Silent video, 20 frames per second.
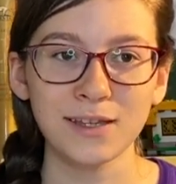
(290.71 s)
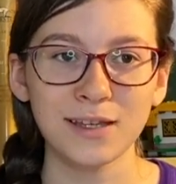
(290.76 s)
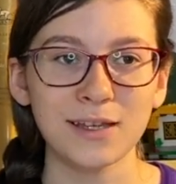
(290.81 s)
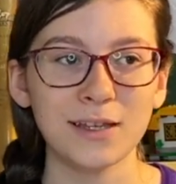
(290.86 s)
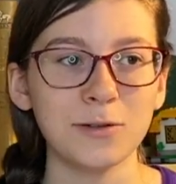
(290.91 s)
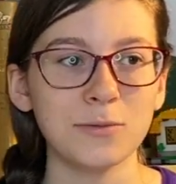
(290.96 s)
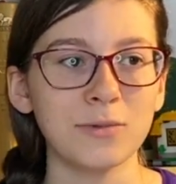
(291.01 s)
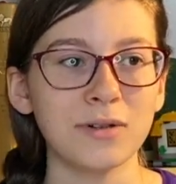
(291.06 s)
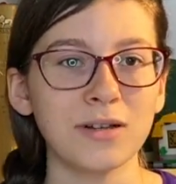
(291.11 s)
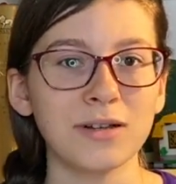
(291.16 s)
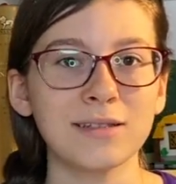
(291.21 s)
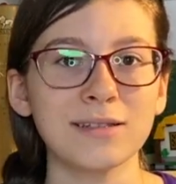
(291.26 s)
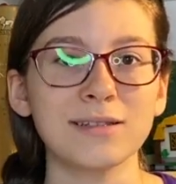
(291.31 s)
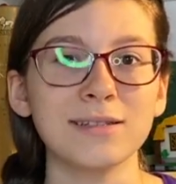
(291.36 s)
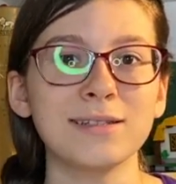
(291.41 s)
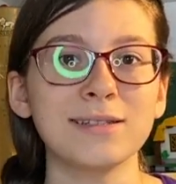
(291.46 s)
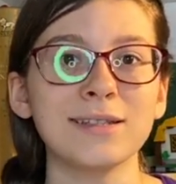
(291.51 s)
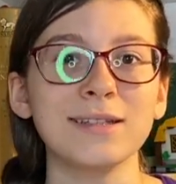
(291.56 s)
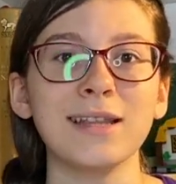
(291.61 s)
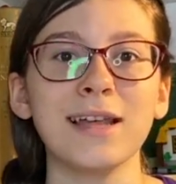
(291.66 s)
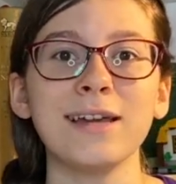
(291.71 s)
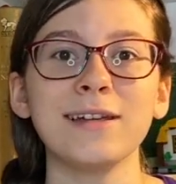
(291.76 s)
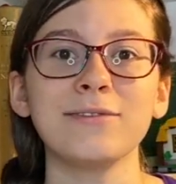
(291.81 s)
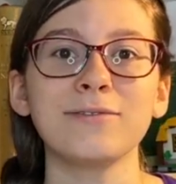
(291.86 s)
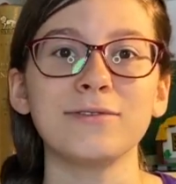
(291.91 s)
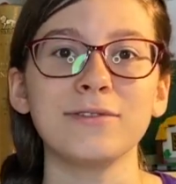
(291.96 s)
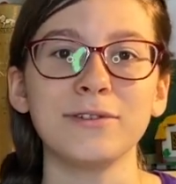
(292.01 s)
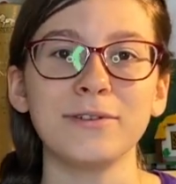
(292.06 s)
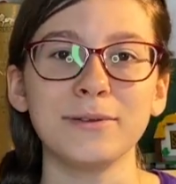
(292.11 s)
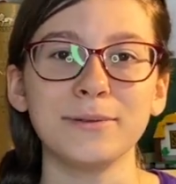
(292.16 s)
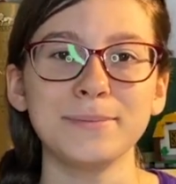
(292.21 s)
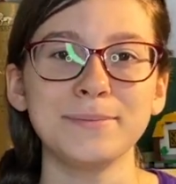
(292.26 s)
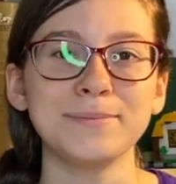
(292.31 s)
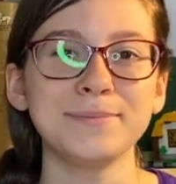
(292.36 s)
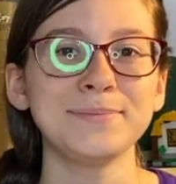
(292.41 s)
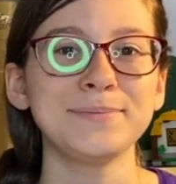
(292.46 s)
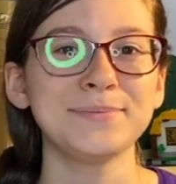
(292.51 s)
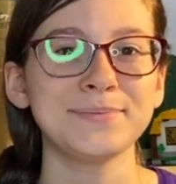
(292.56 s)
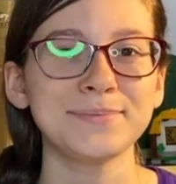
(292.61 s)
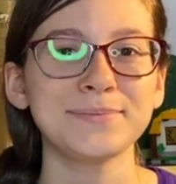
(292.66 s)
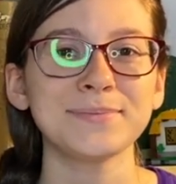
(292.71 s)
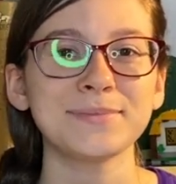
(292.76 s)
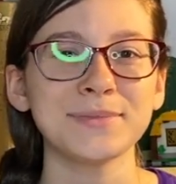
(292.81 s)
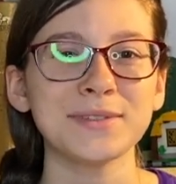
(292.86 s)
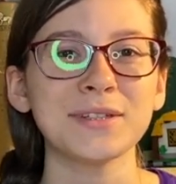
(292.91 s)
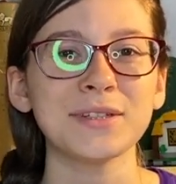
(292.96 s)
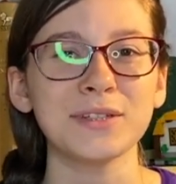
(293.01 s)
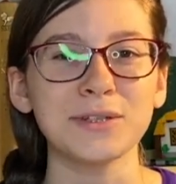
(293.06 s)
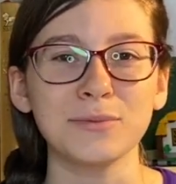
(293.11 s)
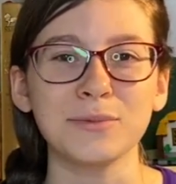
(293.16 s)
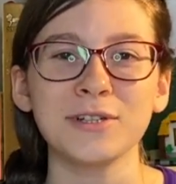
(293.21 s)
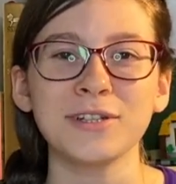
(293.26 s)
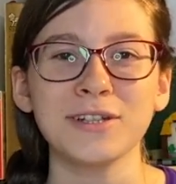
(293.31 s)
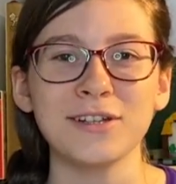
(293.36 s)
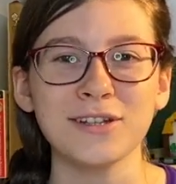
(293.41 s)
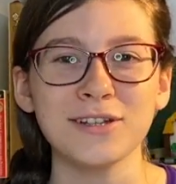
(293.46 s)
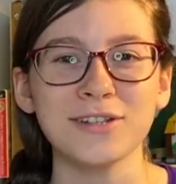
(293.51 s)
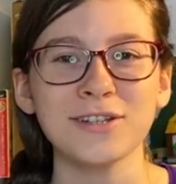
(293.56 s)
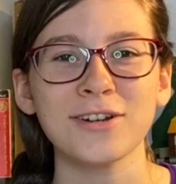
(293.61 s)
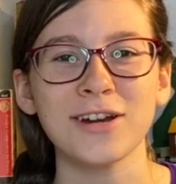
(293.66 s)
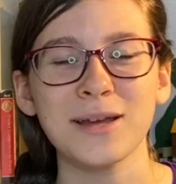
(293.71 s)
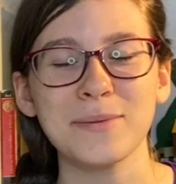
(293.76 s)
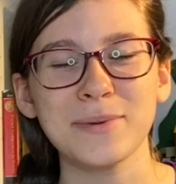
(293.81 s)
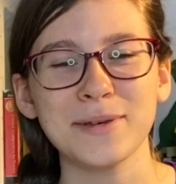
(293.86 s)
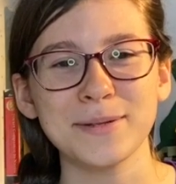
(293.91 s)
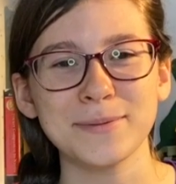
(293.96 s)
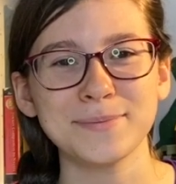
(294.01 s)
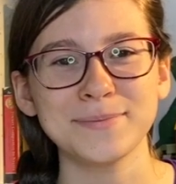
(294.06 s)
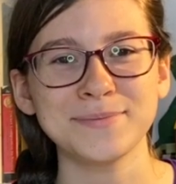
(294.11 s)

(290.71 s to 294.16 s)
It was delightful. It's a good word to describe it.